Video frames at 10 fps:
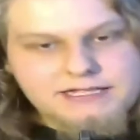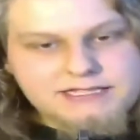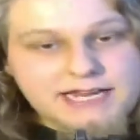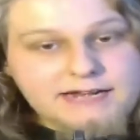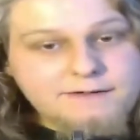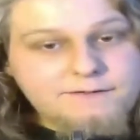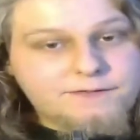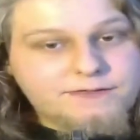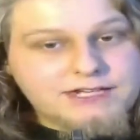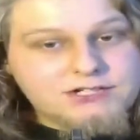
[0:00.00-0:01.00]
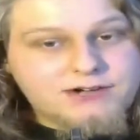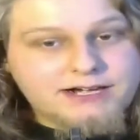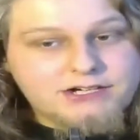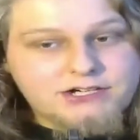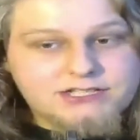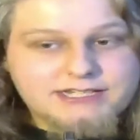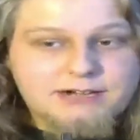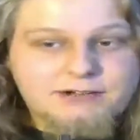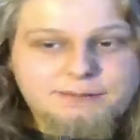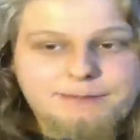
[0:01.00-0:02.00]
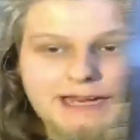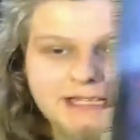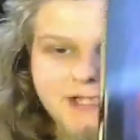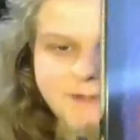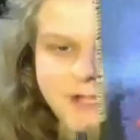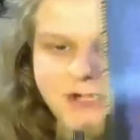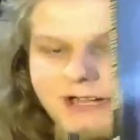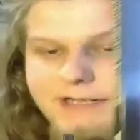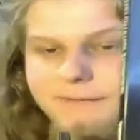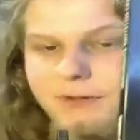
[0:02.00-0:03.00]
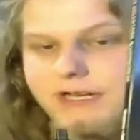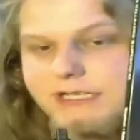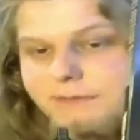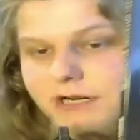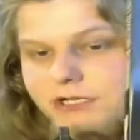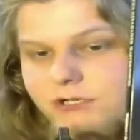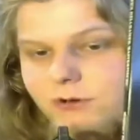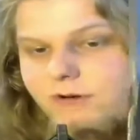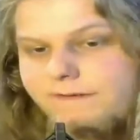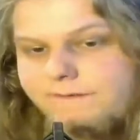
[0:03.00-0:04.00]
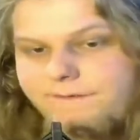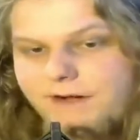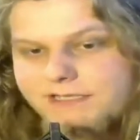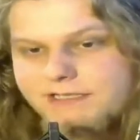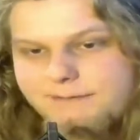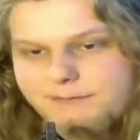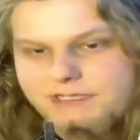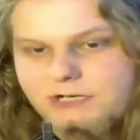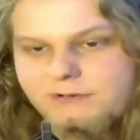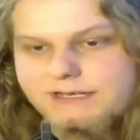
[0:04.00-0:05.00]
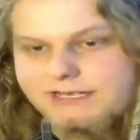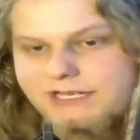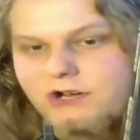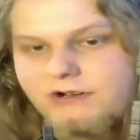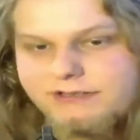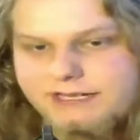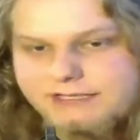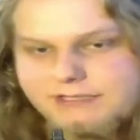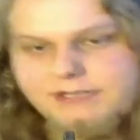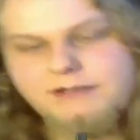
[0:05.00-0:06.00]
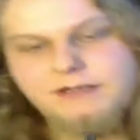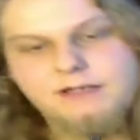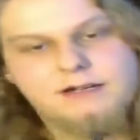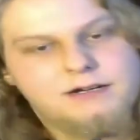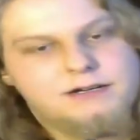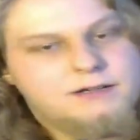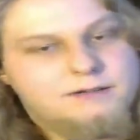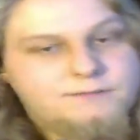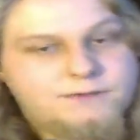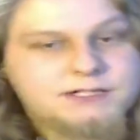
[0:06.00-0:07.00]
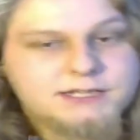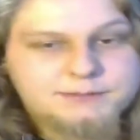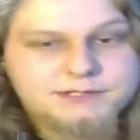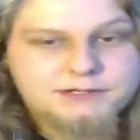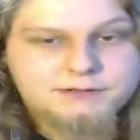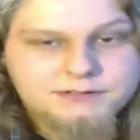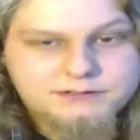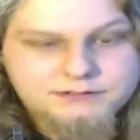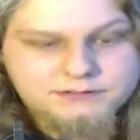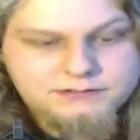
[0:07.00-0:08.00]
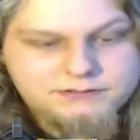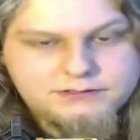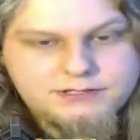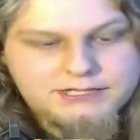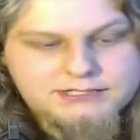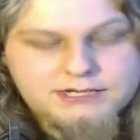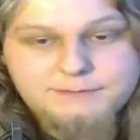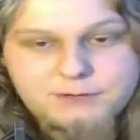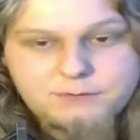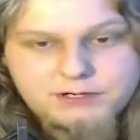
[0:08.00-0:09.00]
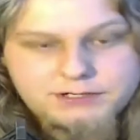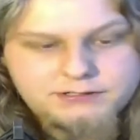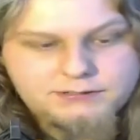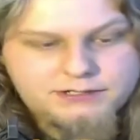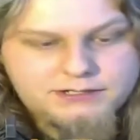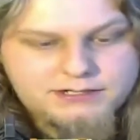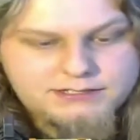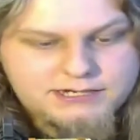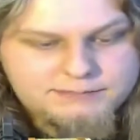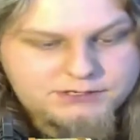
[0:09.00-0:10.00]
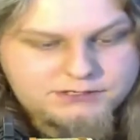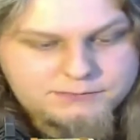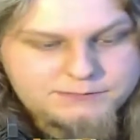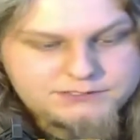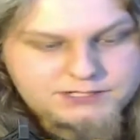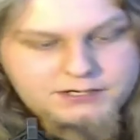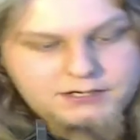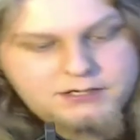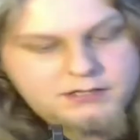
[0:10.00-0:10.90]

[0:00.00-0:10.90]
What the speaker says: Instead of this trying to just scare your pants off, they tried to put as much gore and fucked upitude as they could in this. Fucked upitude. It's going to be a word. I'm going to contact Merriam-Webster.